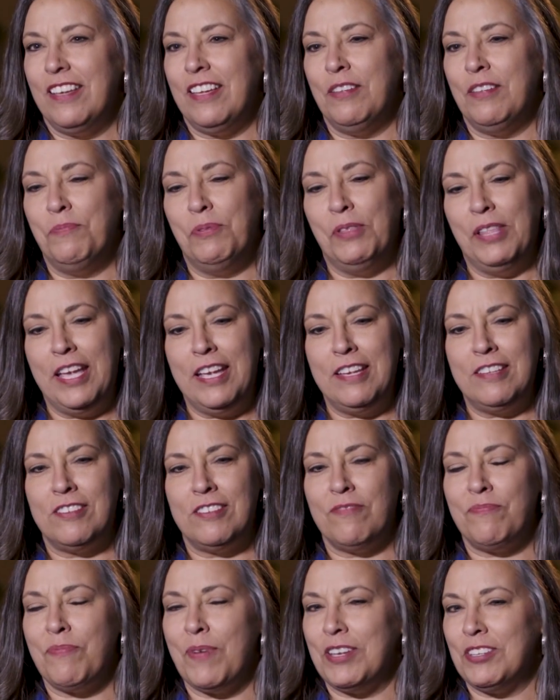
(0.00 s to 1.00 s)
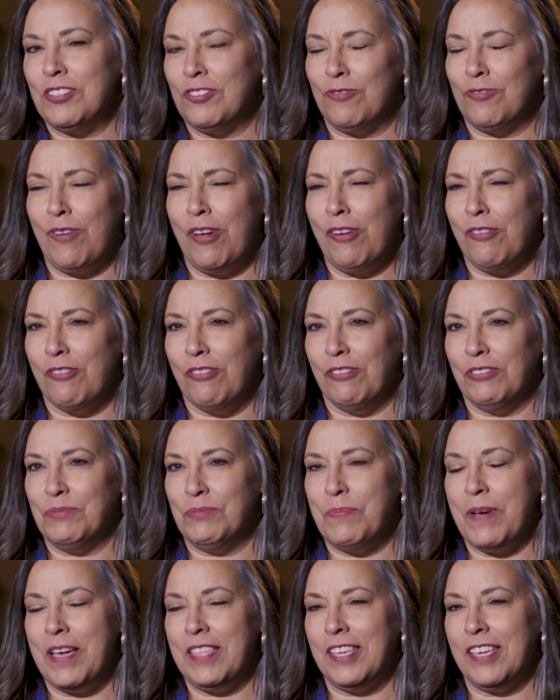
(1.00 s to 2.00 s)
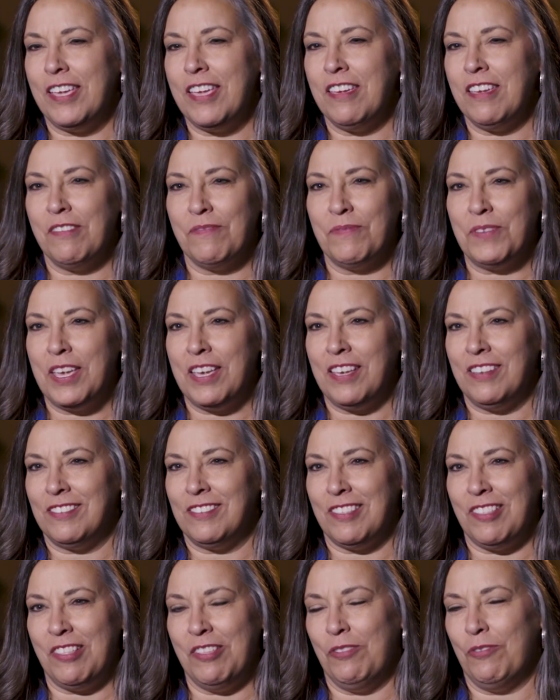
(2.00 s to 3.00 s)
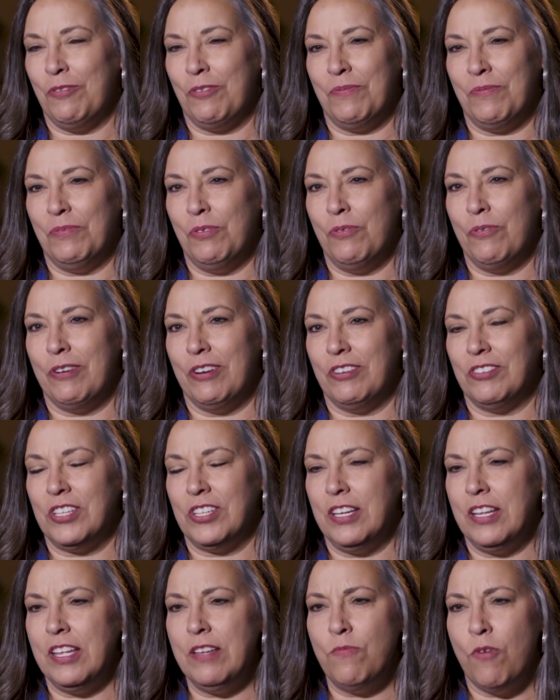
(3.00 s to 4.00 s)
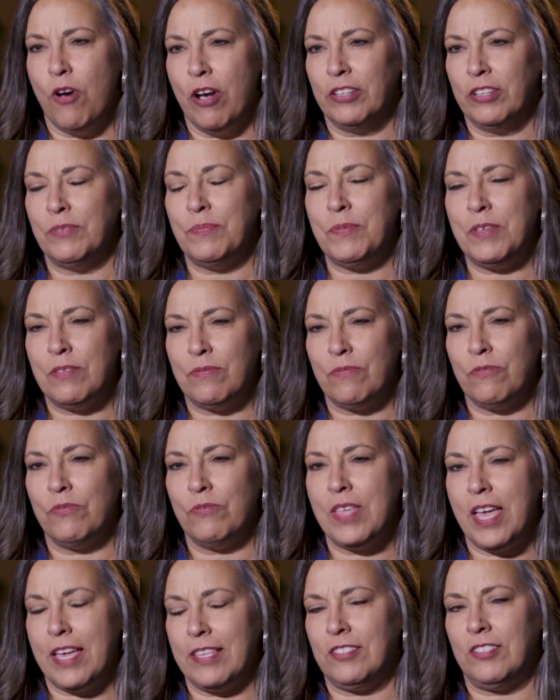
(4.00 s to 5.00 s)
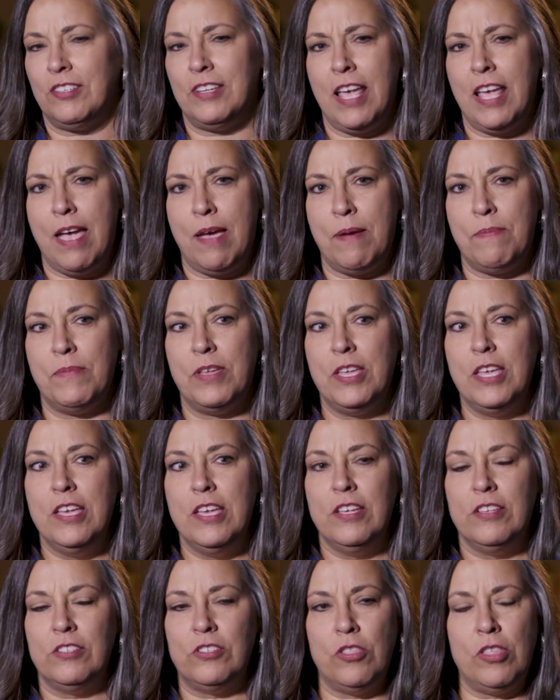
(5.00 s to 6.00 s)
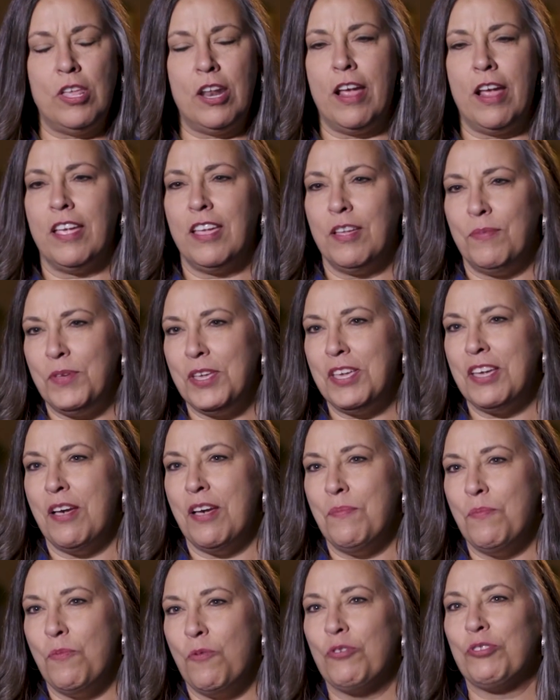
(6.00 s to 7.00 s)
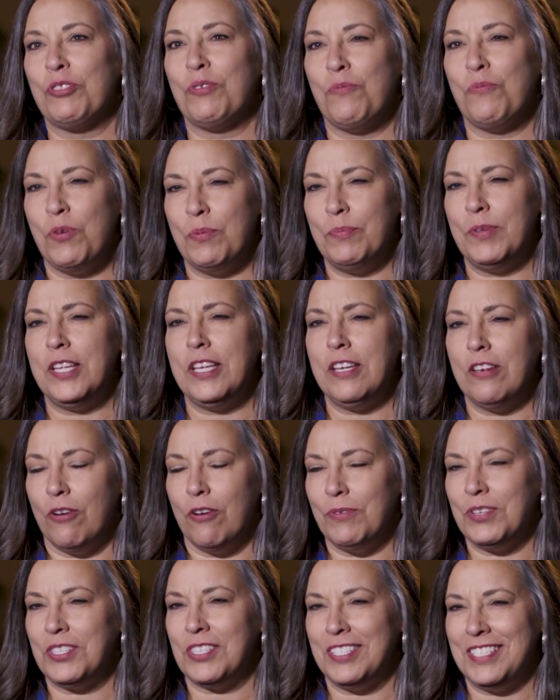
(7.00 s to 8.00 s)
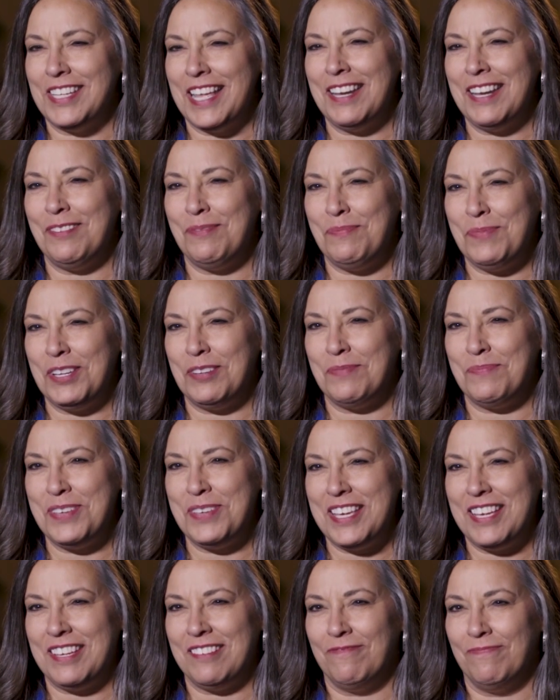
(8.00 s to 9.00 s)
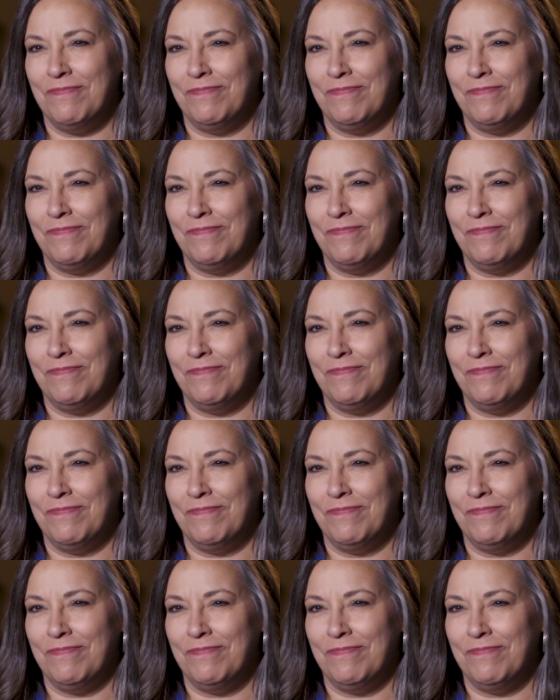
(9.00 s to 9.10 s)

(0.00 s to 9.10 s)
in place of my struggles by the King of Kings and the Lord of Lords. And he walked me through that step so that I could become more the woman he always intended me to be.